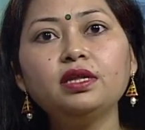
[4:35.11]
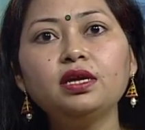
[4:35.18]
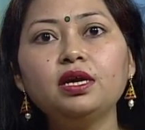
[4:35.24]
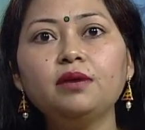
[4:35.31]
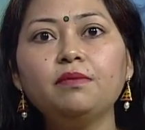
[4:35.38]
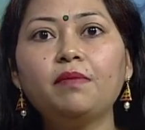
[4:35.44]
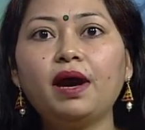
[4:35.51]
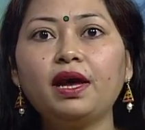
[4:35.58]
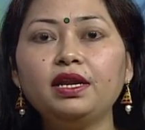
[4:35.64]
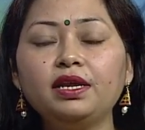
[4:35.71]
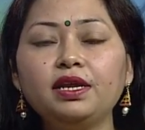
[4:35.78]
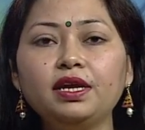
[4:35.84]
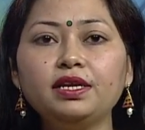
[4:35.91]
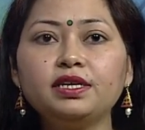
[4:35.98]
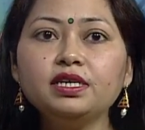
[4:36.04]
the
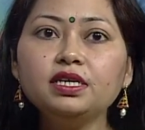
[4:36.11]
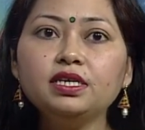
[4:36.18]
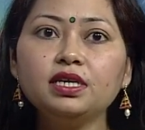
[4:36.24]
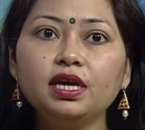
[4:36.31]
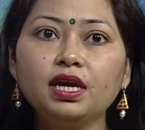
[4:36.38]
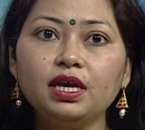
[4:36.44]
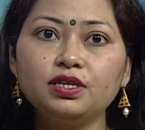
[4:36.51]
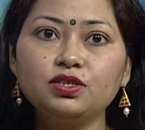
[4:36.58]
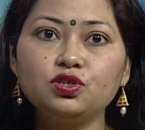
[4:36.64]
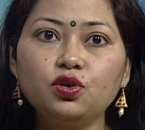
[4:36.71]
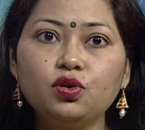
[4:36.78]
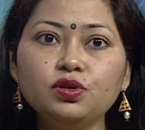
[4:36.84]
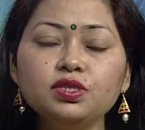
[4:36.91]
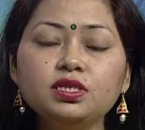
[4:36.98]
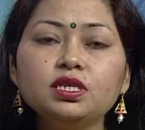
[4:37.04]
myelinated
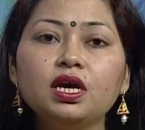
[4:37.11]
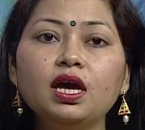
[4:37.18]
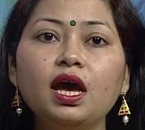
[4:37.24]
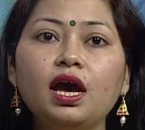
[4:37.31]
axons